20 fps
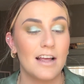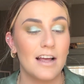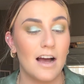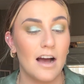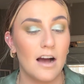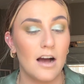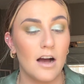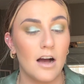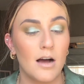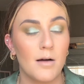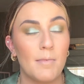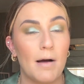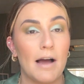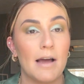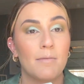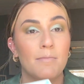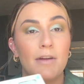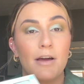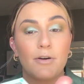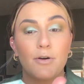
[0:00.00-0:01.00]
I
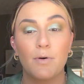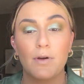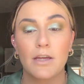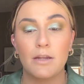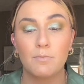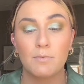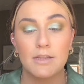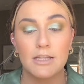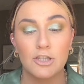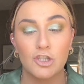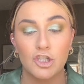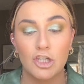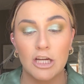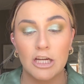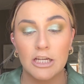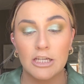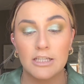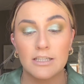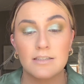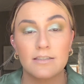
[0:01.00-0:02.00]
am now going in with the
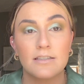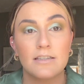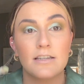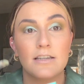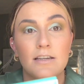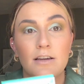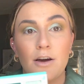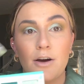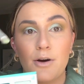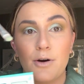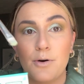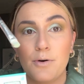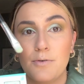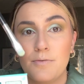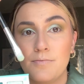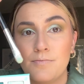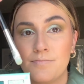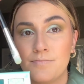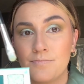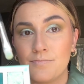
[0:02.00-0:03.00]
shade CEO,
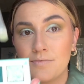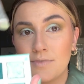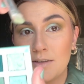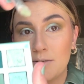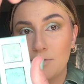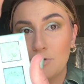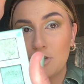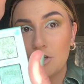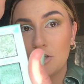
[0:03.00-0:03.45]
which